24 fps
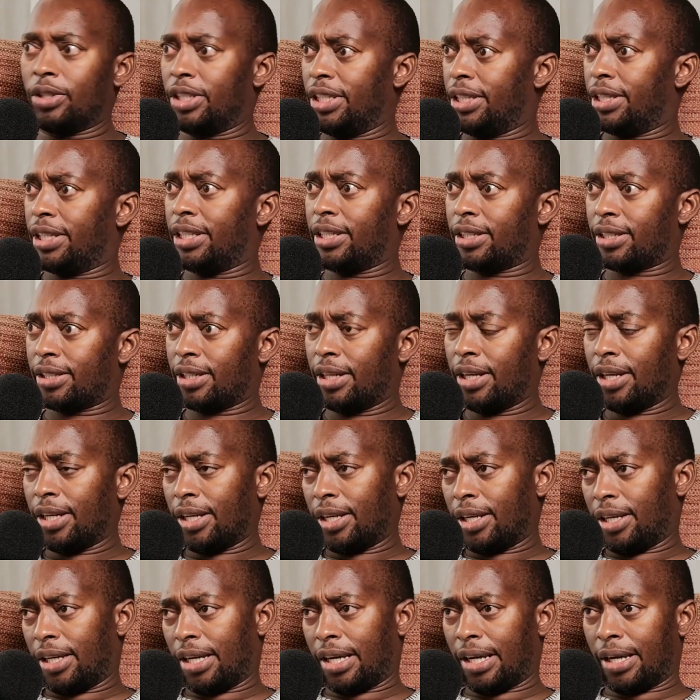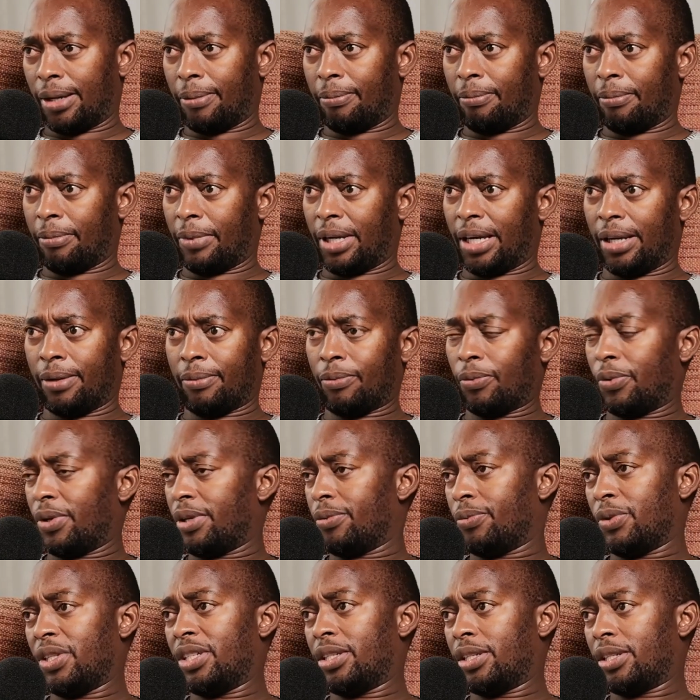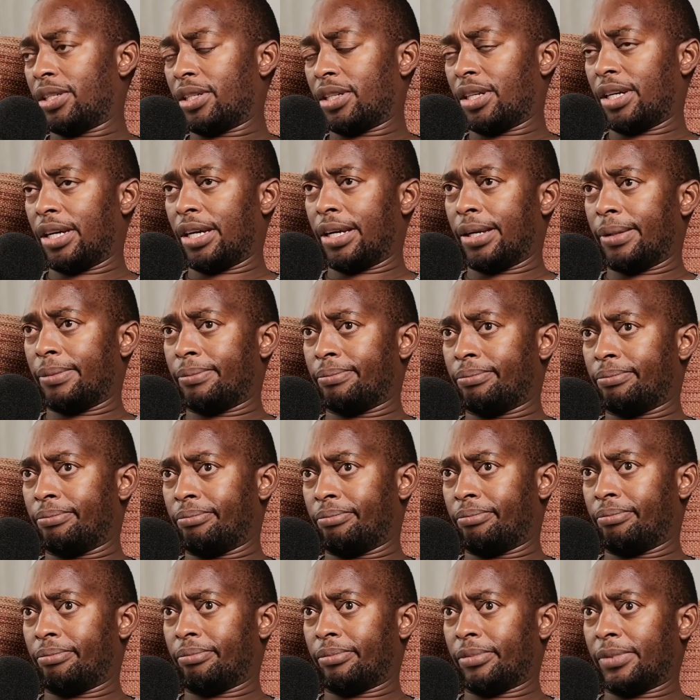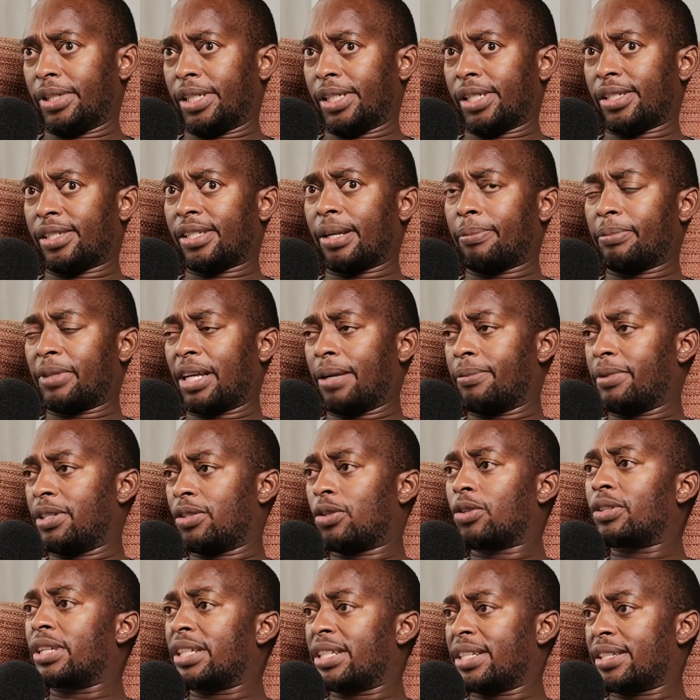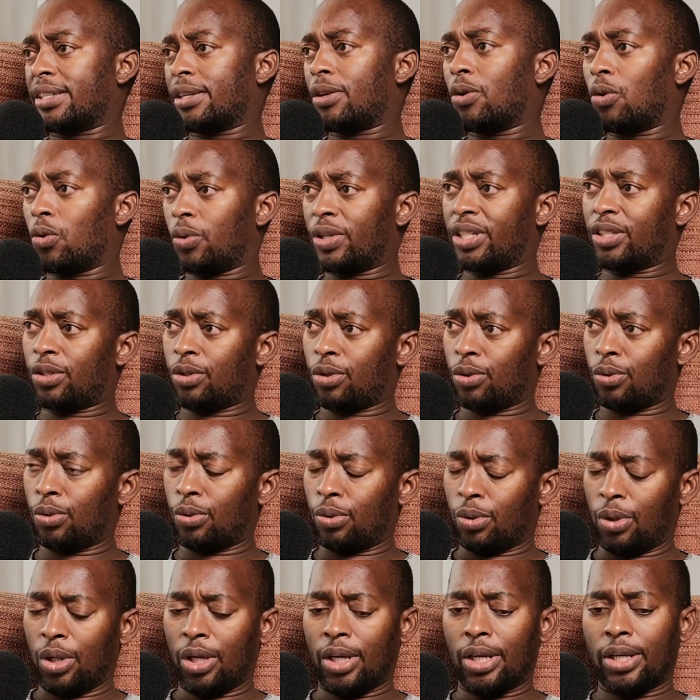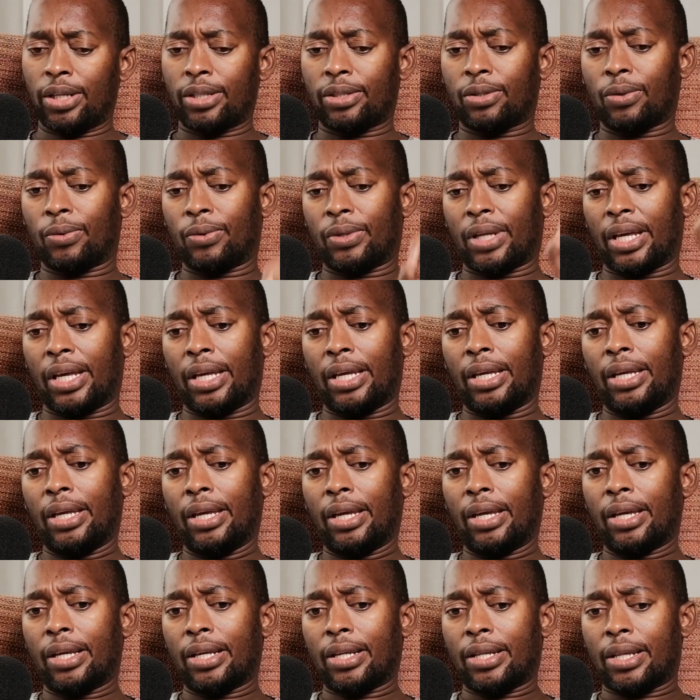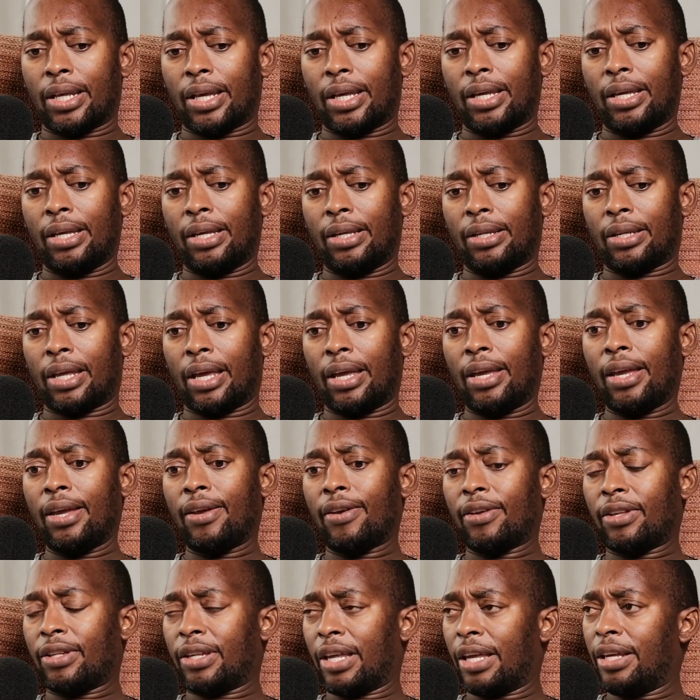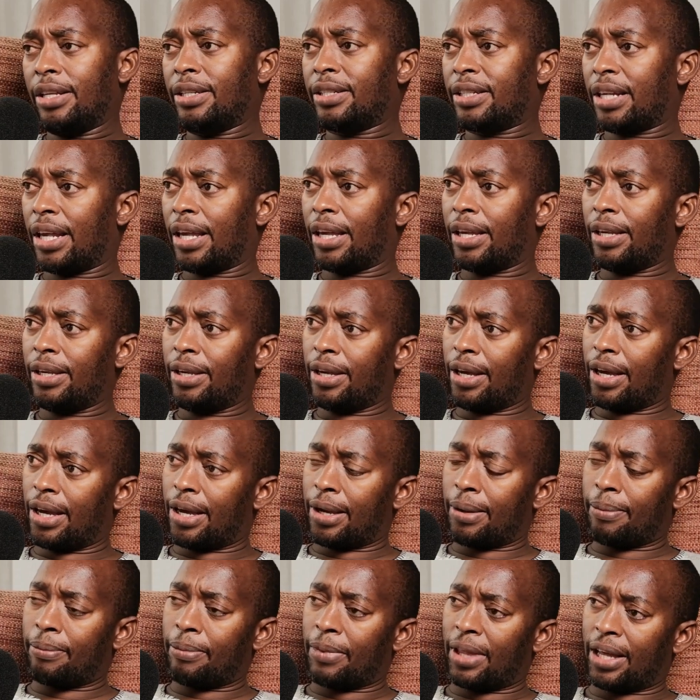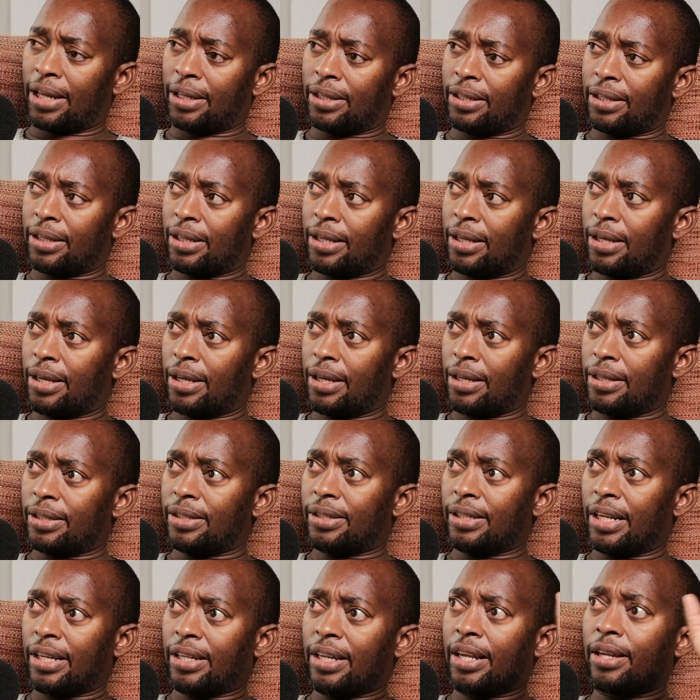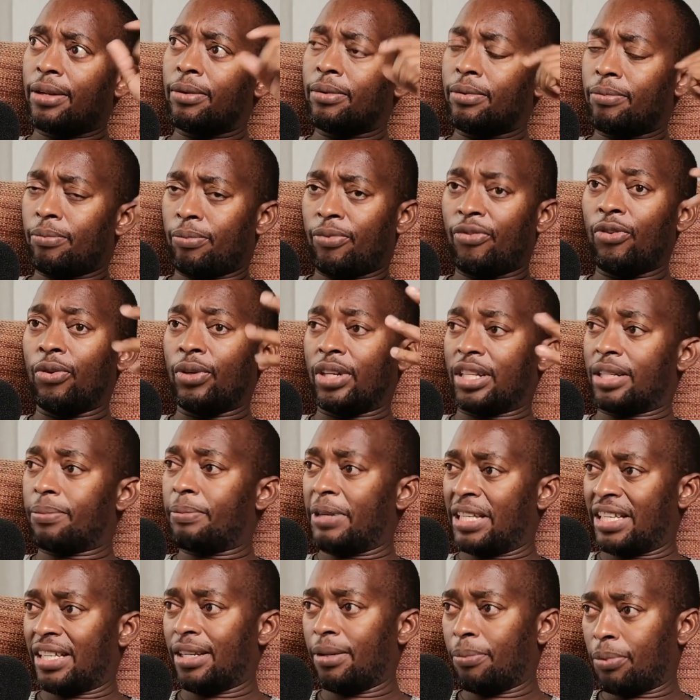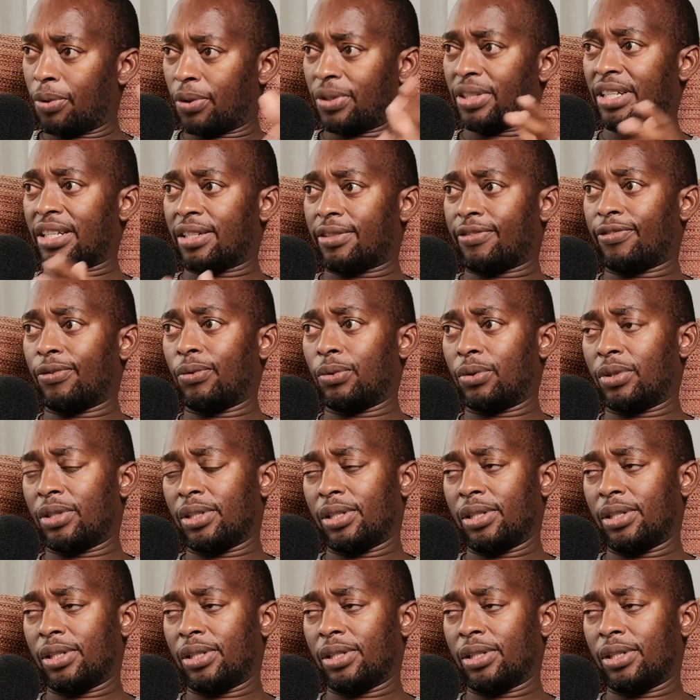eat this," which sometimes is not necessarily always true. So they say that certain food, especially processed foods,